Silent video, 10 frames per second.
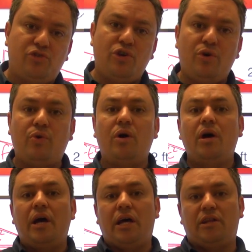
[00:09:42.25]
to you
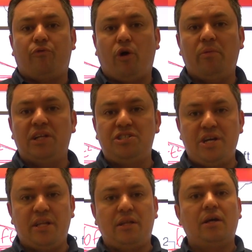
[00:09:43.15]
in the formula
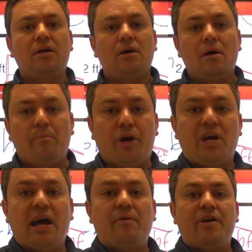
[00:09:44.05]
sheet, but you
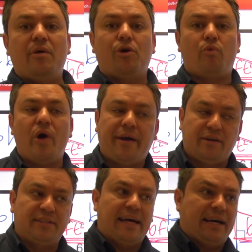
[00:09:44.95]
gotta be able to
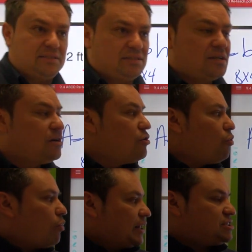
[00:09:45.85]
recognize
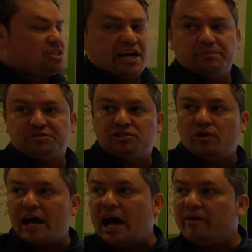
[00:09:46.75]
what shapes do you
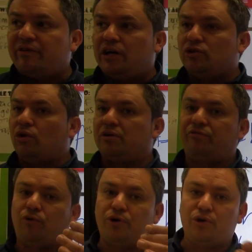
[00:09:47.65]
have in order
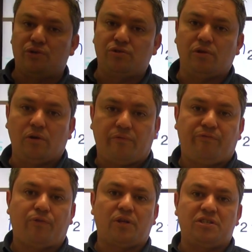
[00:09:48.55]
for you to look
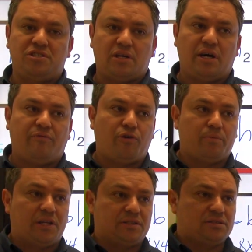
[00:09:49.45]
for the
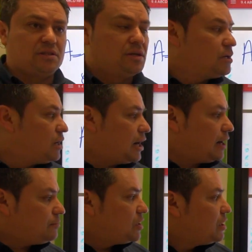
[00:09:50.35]
formulas. Huh?